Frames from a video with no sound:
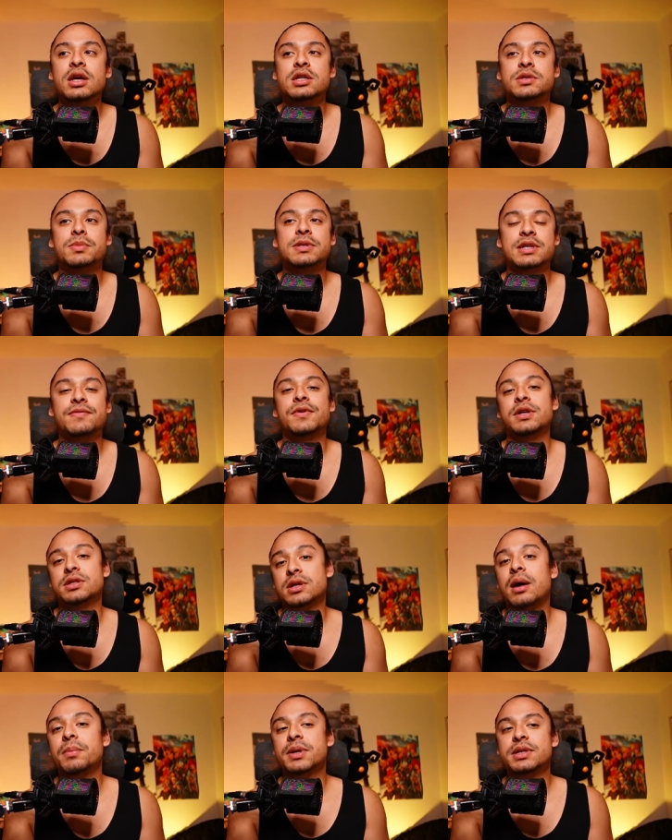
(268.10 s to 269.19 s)
specific
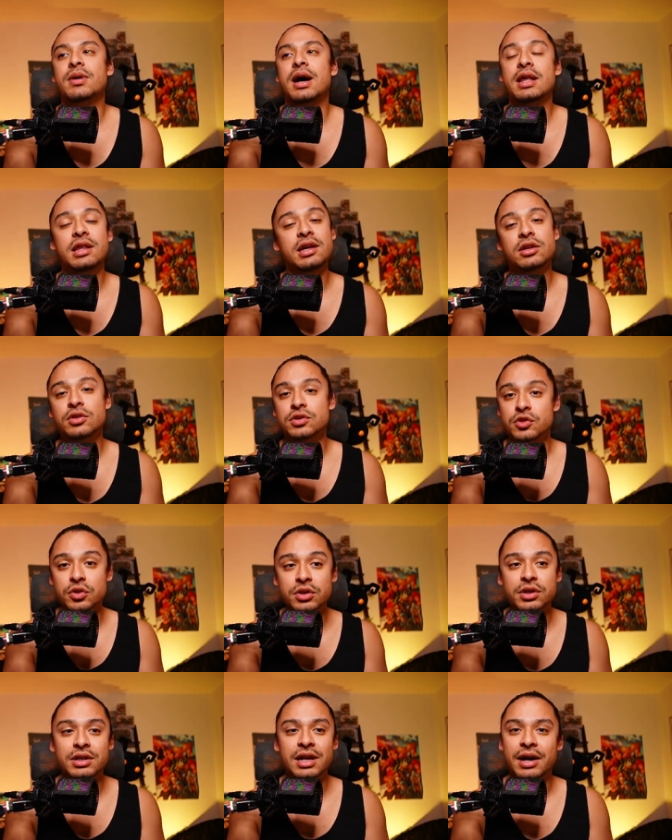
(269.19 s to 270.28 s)
topics. I think it looks
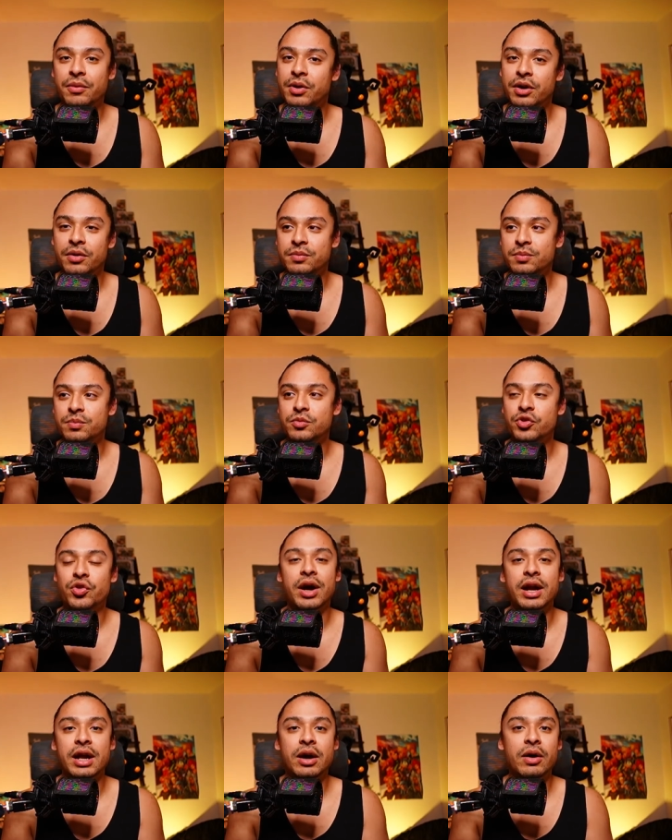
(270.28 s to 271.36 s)
good. I want to
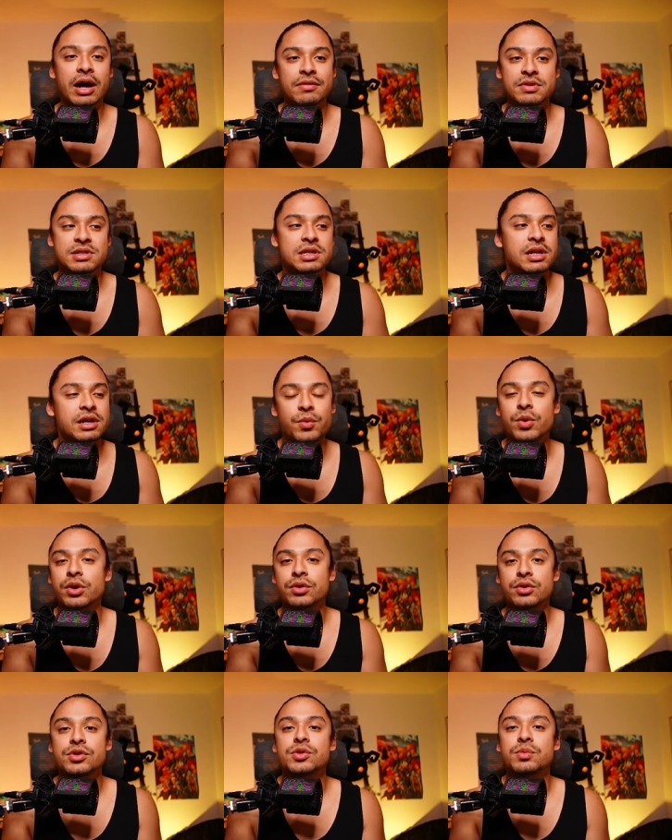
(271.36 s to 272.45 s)
try it out. I haven't seen anyone on
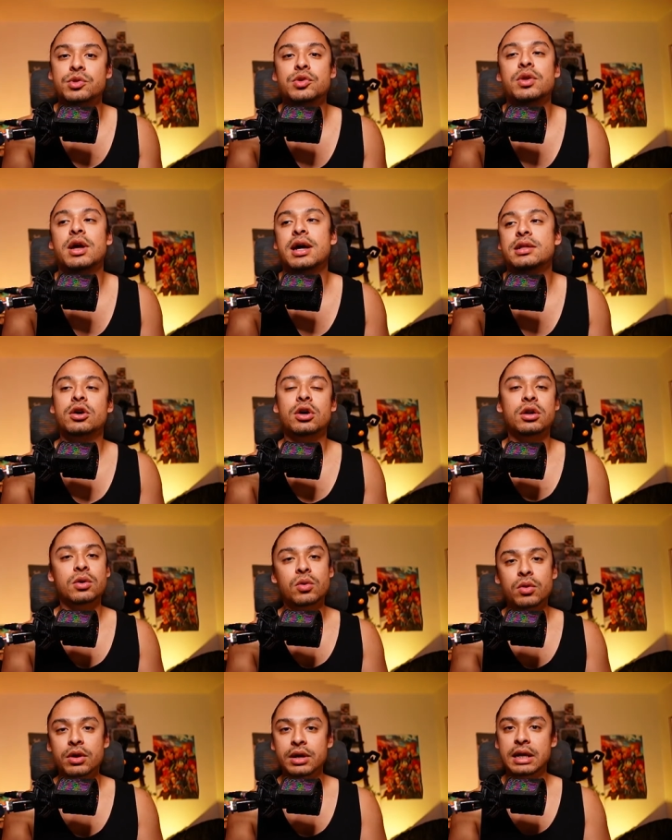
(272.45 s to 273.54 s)
YouTube do that. Color
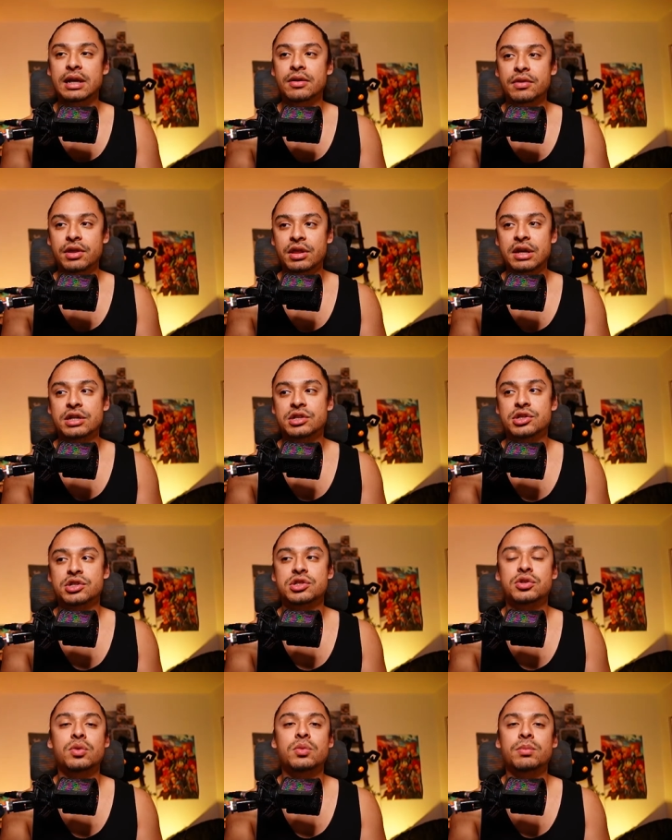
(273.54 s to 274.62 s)
coordinate everything just
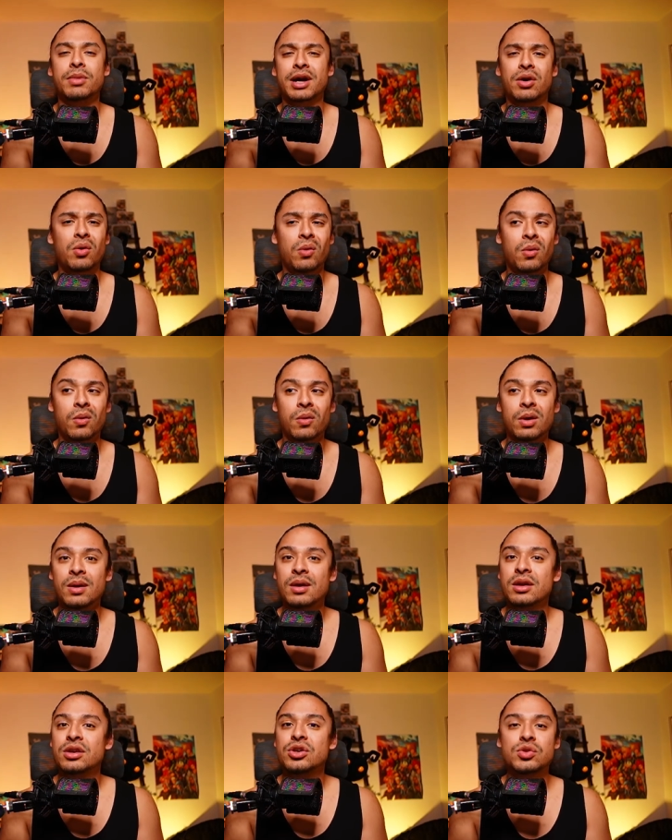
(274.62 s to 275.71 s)
so my whole
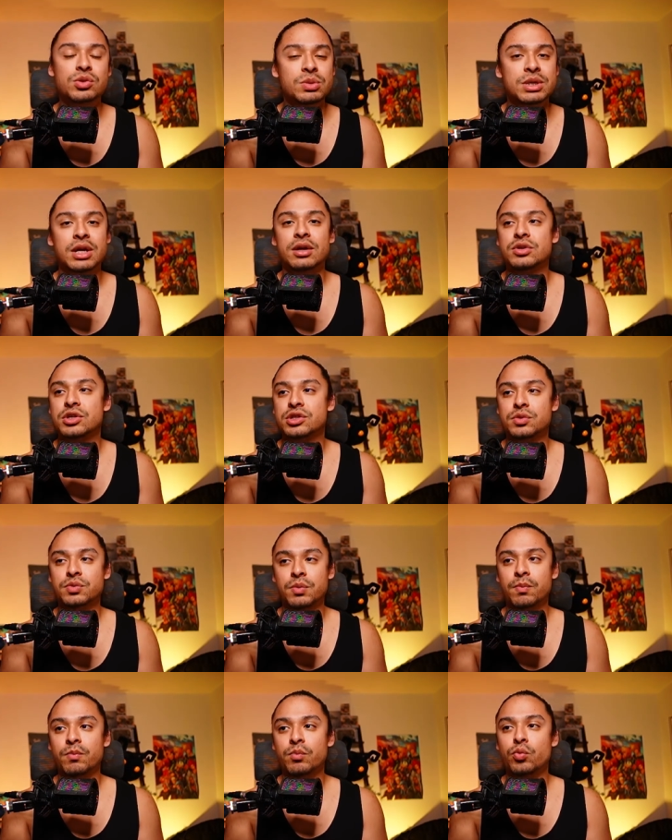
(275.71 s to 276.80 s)
YouTube channel is just
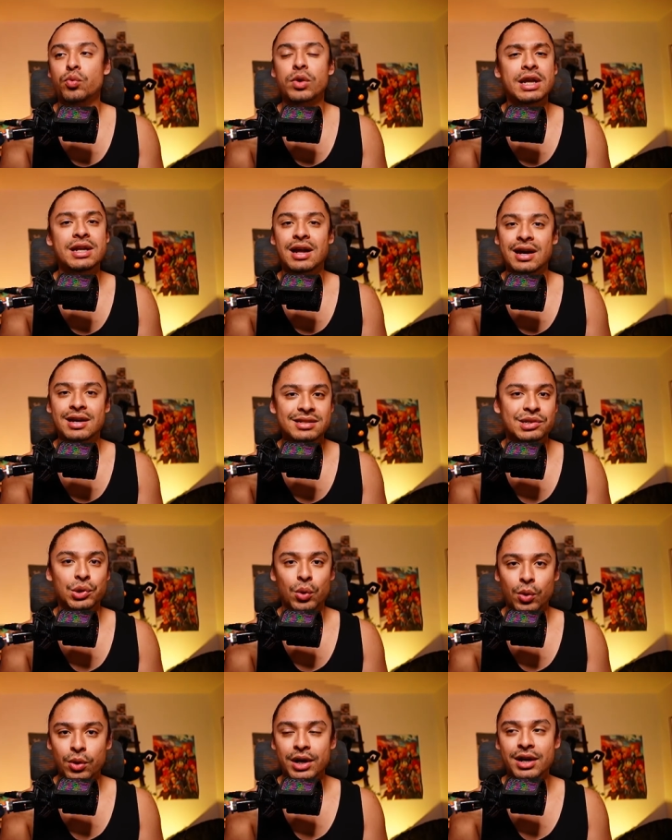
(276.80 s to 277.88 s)
really nice and
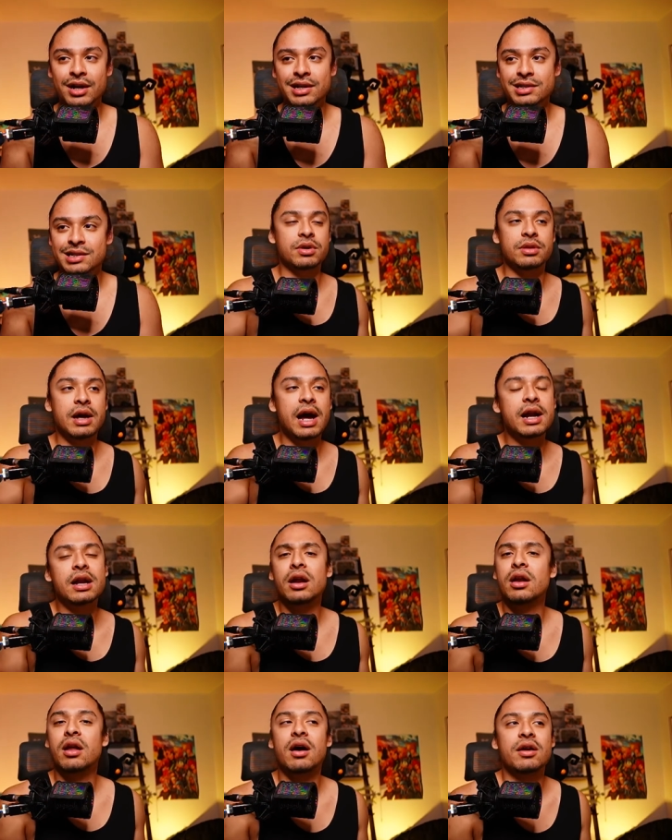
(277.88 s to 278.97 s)
organized. I added a
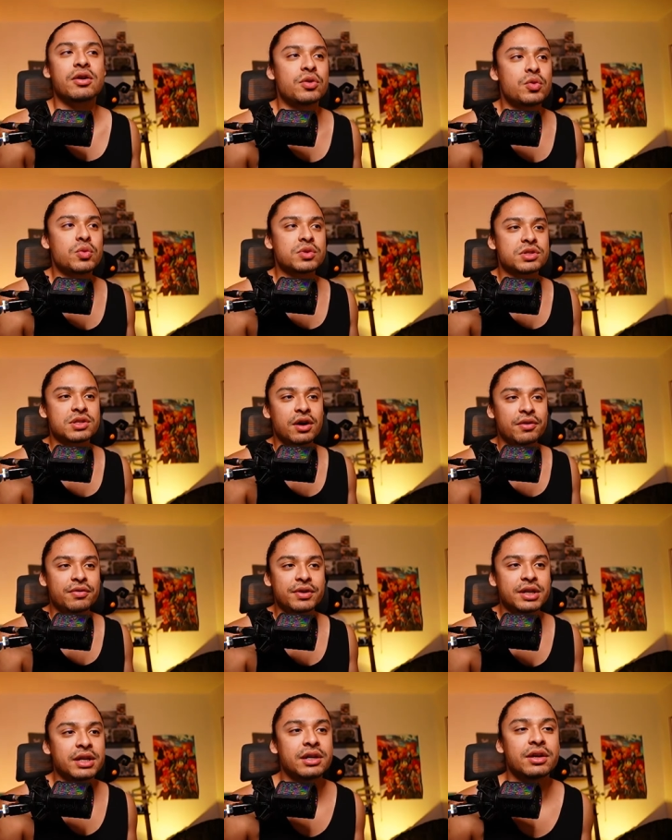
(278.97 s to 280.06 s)
lot of cool stuff
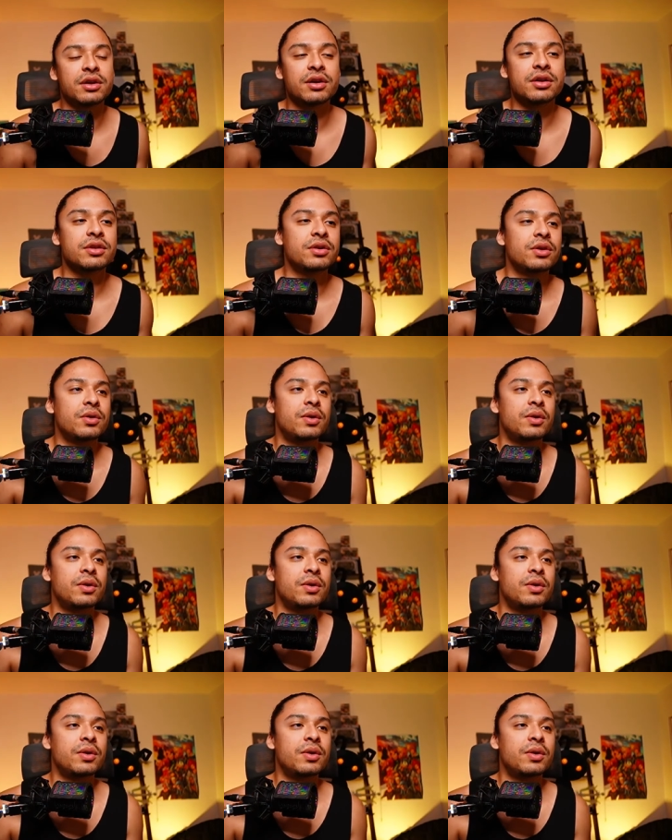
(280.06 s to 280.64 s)
in here. You know,